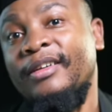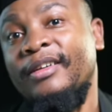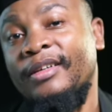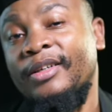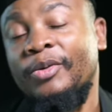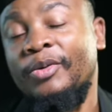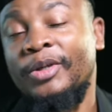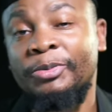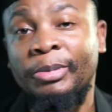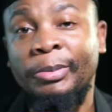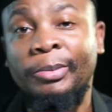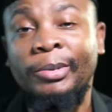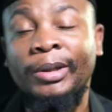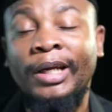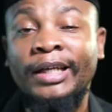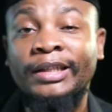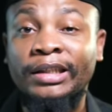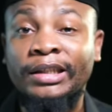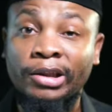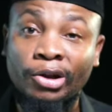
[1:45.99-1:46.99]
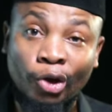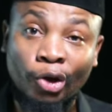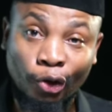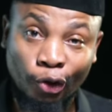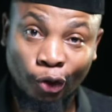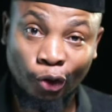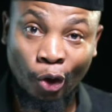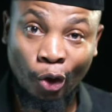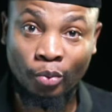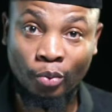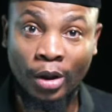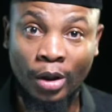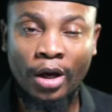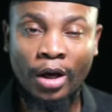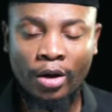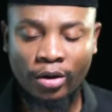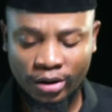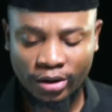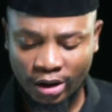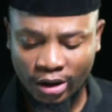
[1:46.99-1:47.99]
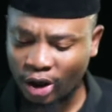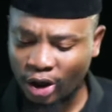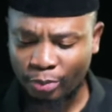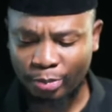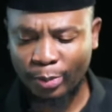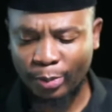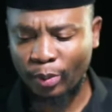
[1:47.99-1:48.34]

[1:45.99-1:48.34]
It was people I did not know, because a lot of